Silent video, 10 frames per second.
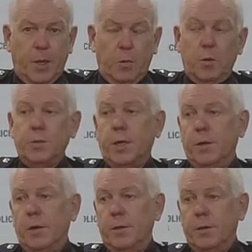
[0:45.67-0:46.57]
We also
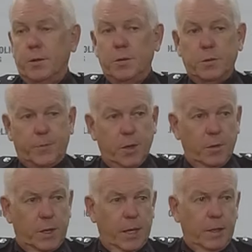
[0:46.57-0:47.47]
know that the use of
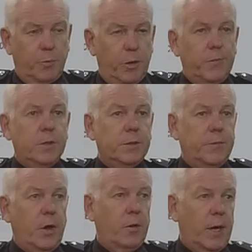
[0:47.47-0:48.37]
cocaine, the prevalence
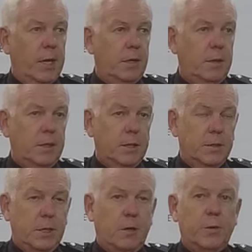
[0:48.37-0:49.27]
of cocaine,
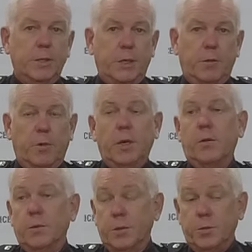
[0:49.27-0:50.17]
is increasing right
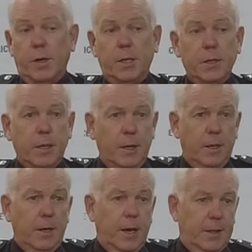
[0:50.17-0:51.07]
across Australia,
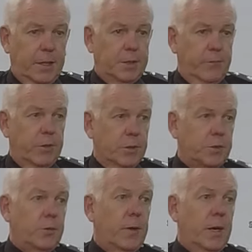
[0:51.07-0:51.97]
and that's
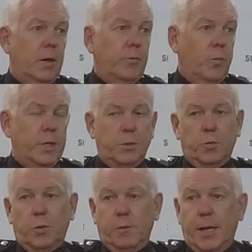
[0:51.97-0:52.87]
evidenced through our
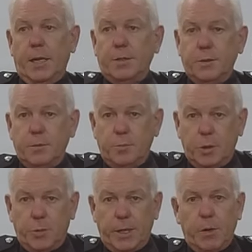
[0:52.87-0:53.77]
wastewater analysis,
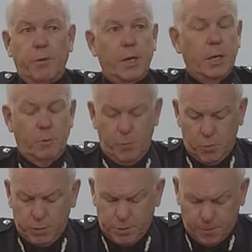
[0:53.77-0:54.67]
which we get regular
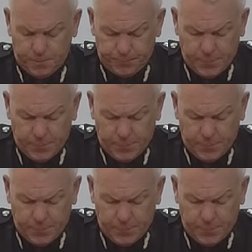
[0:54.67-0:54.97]
reports on.